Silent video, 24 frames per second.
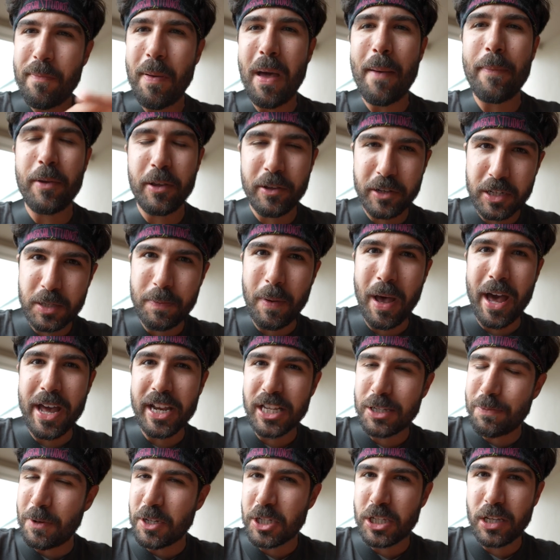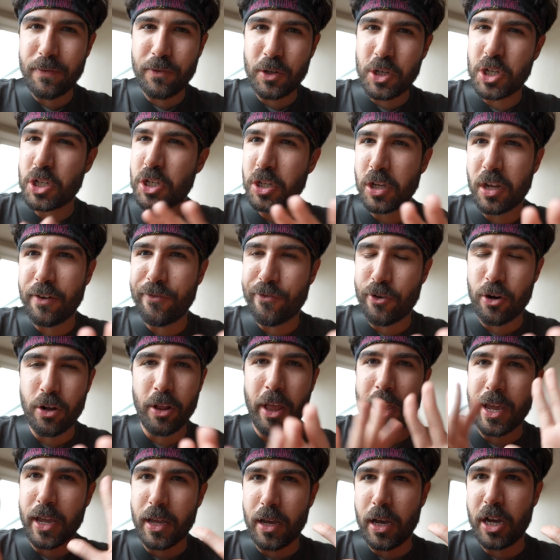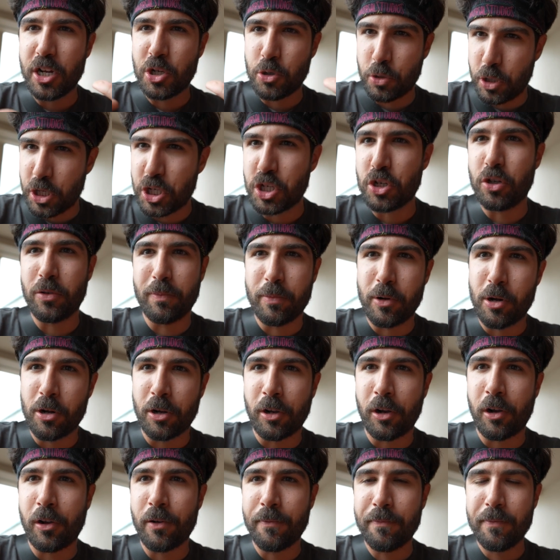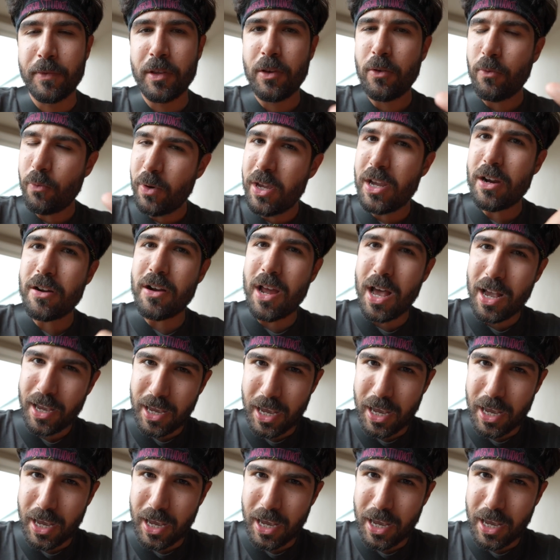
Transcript: popular spot, especially if you're just looking for like a traditional burger. We are not